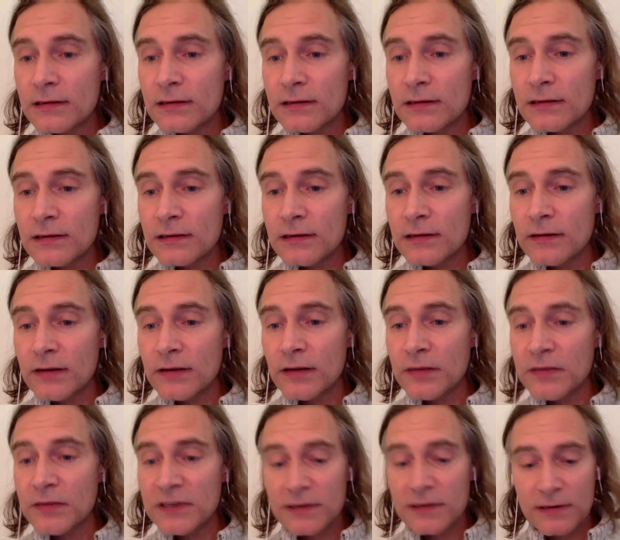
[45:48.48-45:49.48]
here it
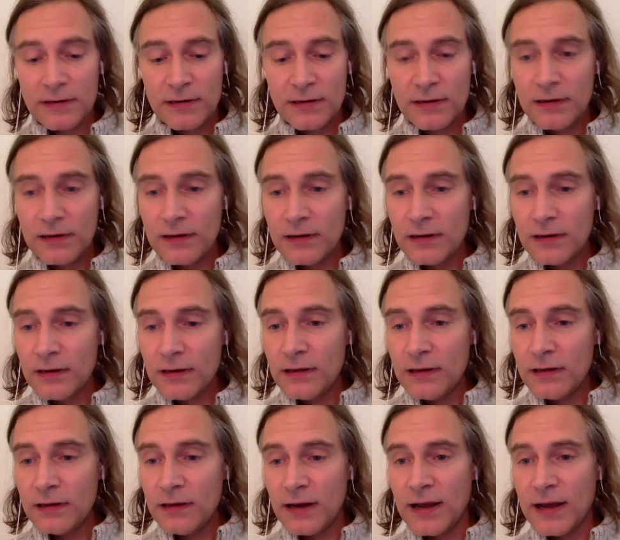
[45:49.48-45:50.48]
comes,
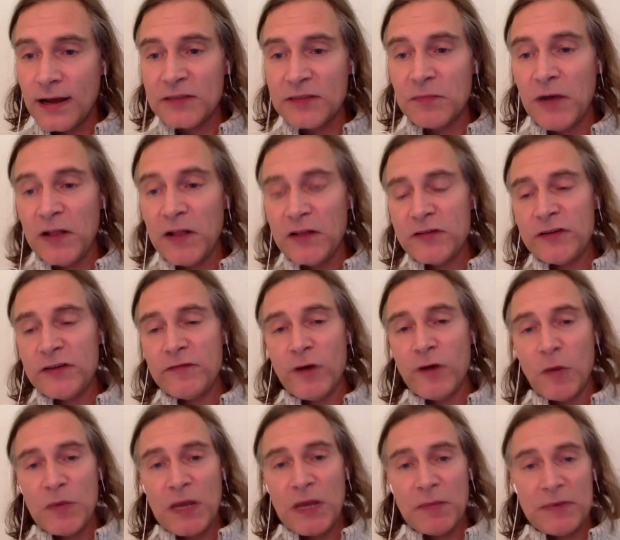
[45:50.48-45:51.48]
a cosmology of
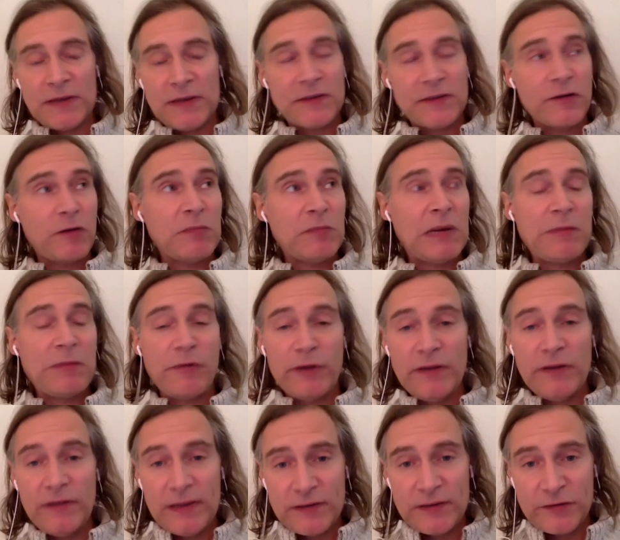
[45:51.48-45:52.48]
homecoming. So on my
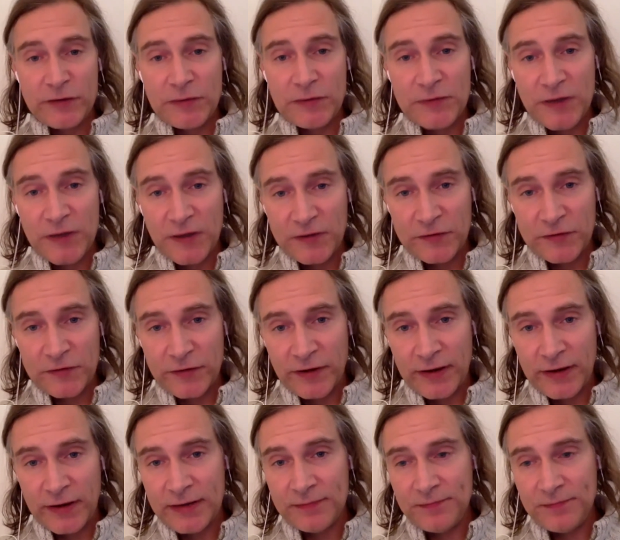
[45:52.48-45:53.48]
previous trip to
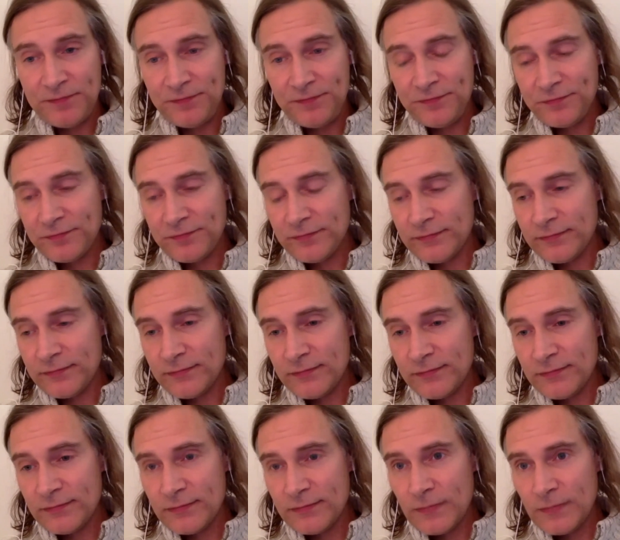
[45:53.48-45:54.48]
Australia,
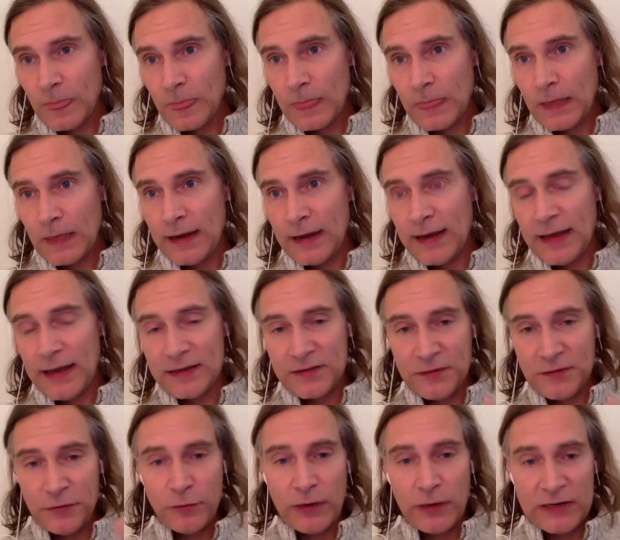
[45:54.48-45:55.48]
I asked
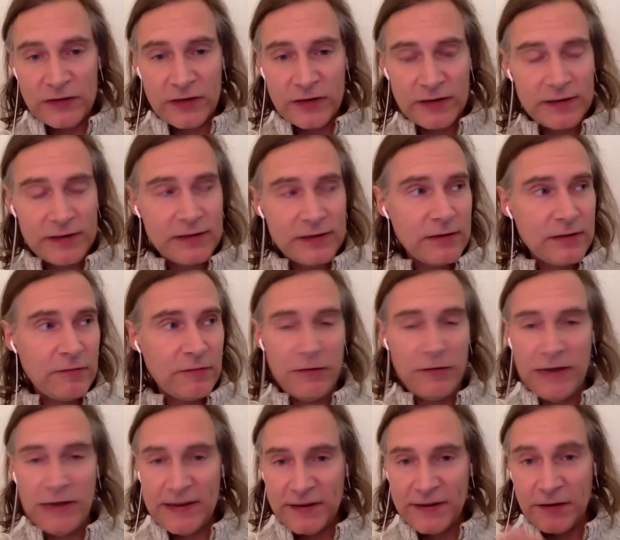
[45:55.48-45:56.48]
2 questions. When you
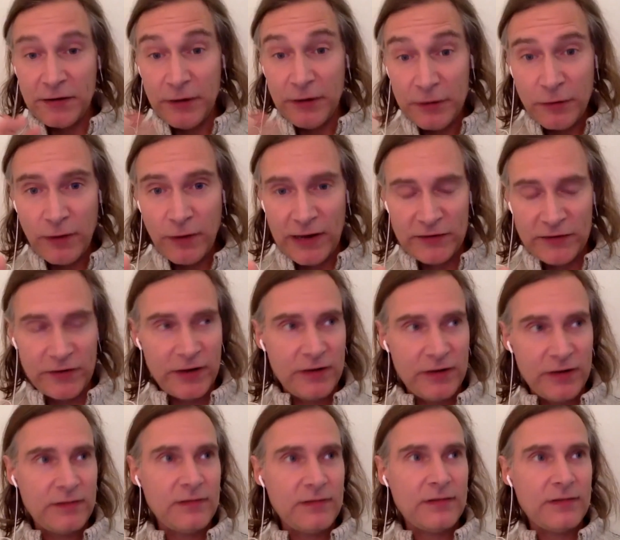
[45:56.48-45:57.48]
ask a good
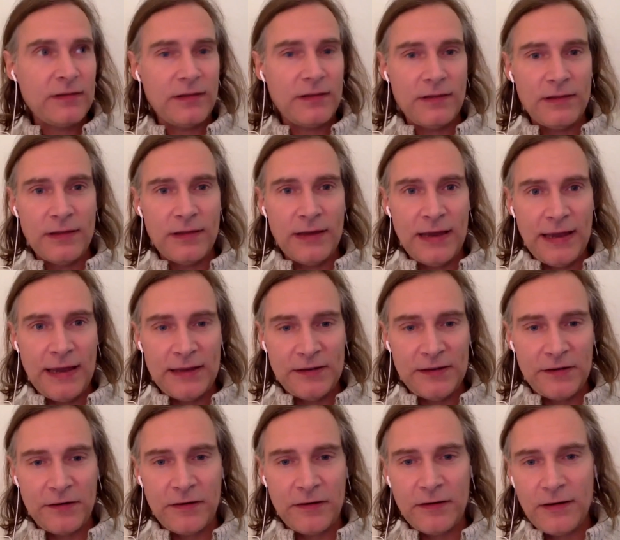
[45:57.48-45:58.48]
question, the answer